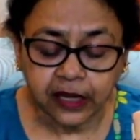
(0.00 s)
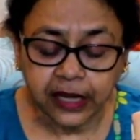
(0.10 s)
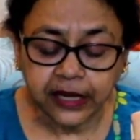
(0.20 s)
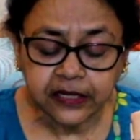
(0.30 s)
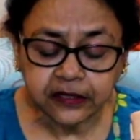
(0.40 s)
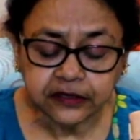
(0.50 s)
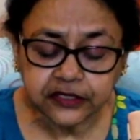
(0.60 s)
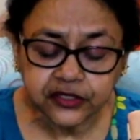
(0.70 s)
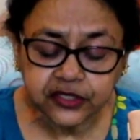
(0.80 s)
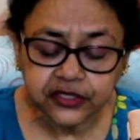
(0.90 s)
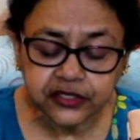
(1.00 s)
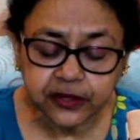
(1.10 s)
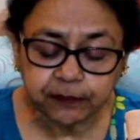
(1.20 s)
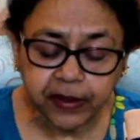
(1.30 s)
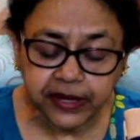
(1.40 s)
And this is
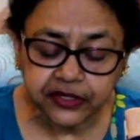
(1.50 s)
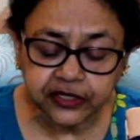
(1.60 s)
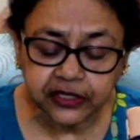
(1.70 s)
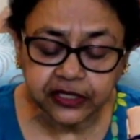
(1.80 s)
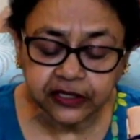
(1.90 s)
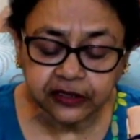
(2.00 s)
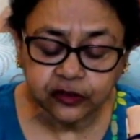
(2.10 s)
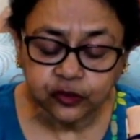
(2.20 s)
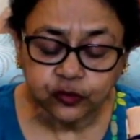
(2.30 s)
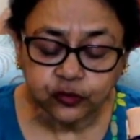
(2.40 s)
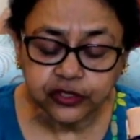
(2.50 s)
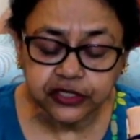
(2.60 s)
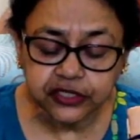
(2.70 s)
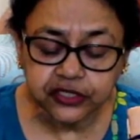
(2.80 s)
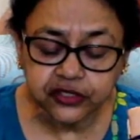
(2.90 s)
the patella,
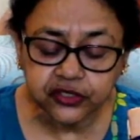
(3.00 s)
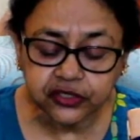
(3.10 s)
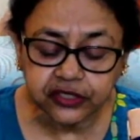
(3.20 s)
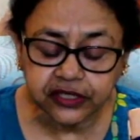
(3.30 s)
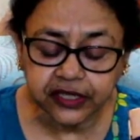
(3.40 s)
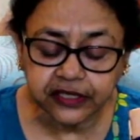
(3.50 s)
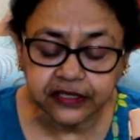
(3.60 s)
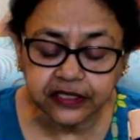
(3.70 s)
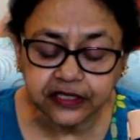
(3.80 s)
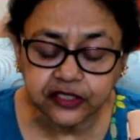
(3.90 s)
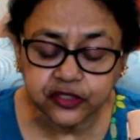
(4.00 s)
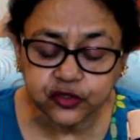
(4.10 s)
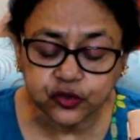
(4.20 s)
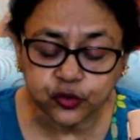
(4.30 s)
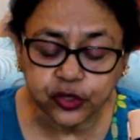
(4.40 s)
which is in the Hindi it
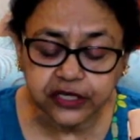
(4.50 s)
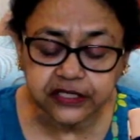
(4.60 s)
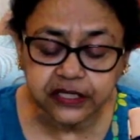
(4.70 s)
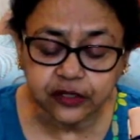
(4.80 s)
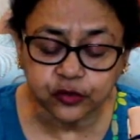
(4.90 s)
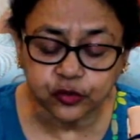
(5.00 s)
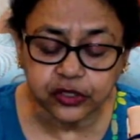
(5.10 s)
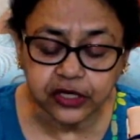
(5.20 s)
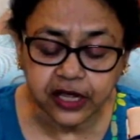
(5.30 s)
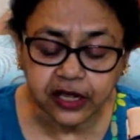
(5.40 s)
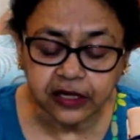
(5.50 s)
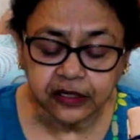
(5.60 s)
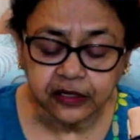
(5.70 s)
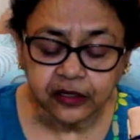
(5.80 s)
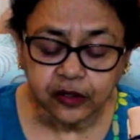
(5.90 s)
is known as the gutna,
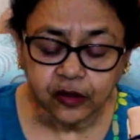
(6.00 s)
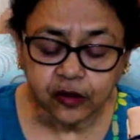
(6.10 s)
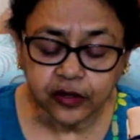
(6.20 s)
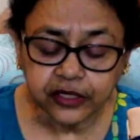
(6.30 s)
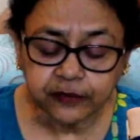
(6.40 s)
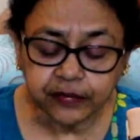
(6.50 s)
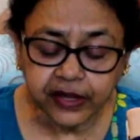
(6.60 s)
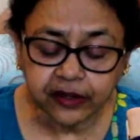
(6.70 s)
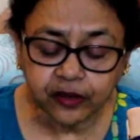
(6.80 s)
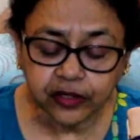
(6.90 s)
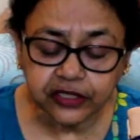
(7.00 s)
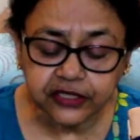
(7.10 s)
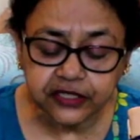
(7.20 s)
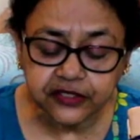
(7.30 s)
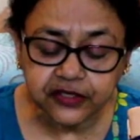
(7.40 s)
or in Bengali
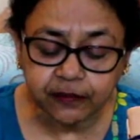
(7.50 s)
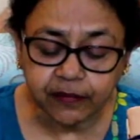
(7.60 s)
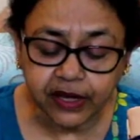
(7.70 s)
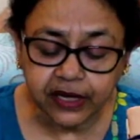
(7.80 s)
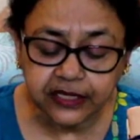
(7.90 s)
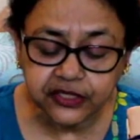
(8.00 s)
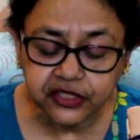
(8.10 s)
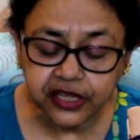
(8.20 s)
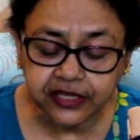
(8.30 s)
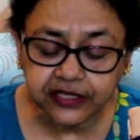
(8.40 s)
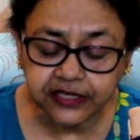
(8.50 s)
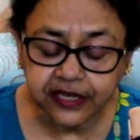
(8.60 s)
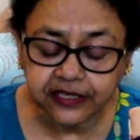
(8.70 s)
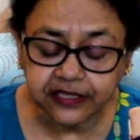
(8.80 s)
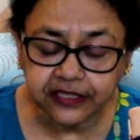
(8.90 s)
it is the malai chaki,
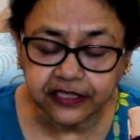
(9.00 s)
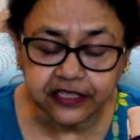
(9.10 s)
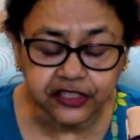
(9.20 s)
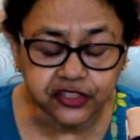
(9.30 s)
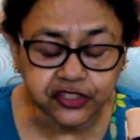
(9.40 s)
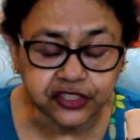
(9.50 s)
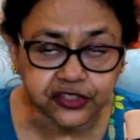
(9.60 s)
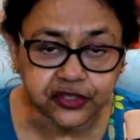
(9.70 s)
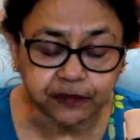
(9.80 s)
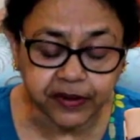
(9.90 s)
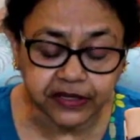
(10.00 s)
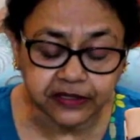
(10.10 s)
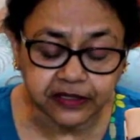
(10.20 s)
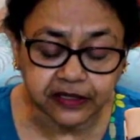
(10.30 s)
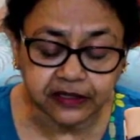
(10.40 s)
and in English it is the
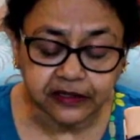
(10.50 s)
patella.